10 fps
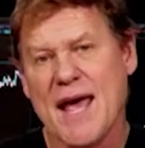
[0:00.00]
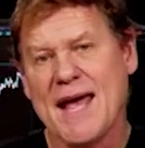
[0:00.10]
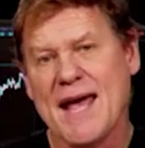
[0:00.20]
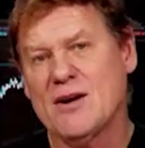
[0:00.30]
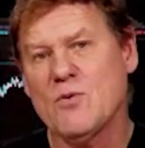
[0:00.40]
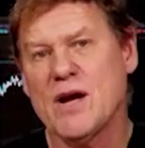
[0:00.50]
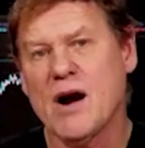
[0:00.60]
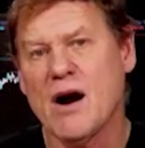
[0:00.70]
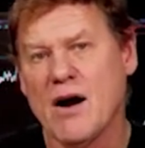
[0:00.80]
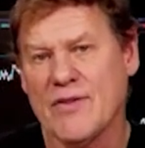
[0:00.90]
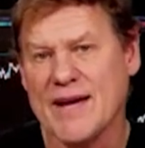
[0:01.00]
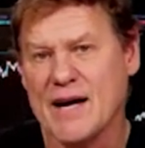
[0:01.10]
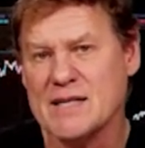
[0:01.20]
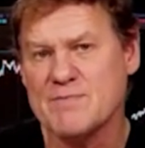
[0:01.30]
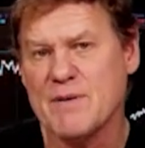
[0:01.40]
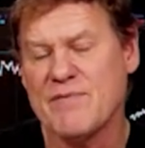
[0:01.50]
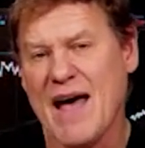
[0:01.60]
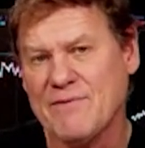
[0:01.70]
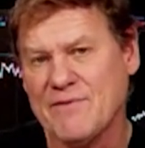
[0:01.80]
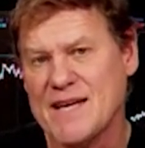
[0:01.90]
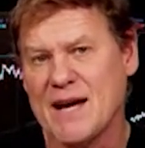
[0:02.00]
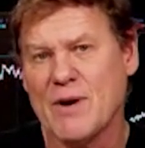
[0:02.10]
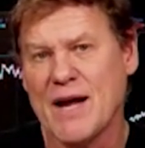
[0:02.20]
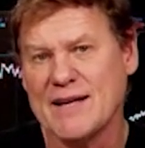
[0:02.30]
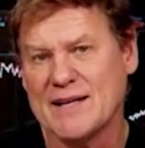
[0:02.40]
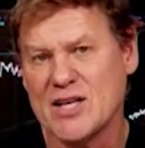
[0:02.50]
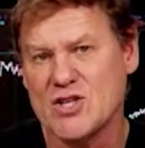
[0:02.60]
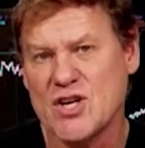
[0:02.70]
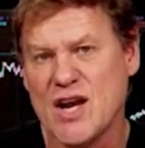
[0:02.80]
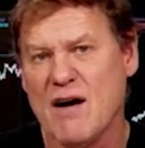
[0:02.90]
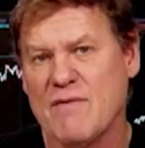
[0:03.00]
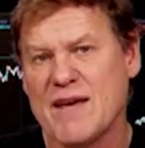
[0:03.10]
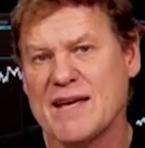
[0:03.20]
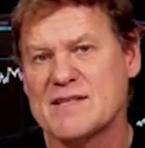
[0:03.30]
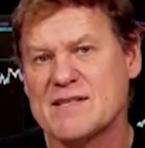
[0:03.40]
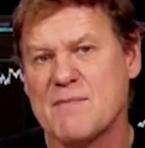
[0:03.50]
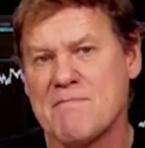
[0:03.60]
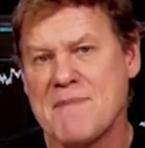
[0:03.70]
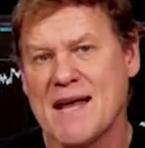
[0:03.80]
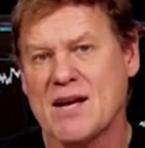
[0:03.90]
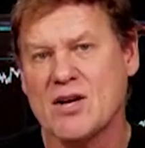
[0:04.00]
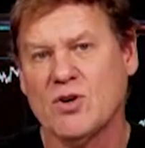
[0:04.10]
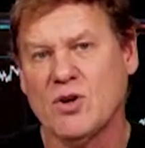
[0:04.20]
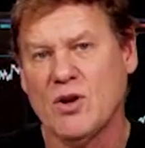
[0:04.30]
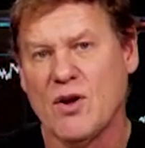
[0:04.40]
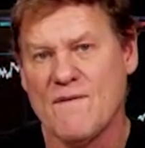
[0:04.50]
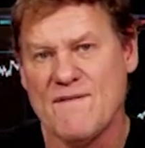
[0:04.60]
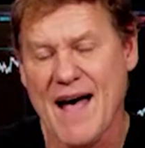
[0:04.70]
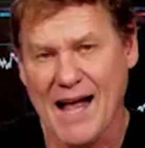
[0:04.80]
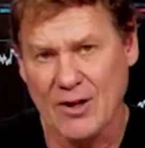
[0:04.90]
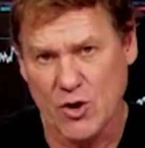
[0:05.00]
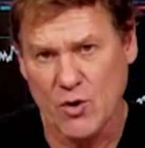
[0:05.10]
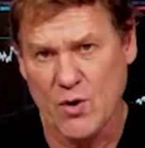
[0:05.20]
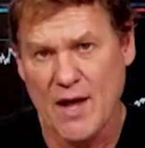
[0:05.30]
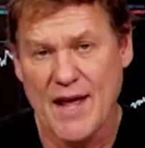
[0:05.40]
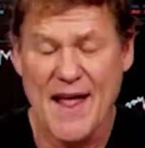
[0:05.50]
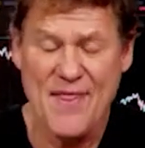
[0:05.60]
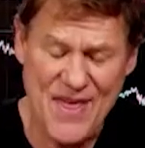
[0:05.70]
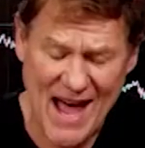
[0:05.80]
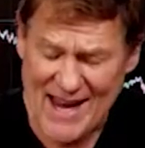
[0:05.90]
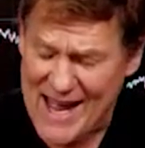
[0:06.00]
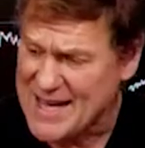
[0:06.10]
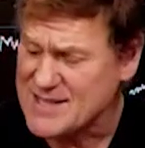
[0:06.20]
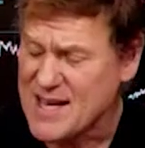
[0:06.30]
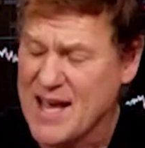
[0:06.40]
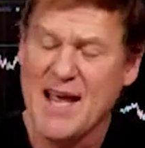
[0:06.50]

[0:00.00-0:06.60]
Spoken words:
And here we are on the cusp of FDA recognition of its medical value, and that has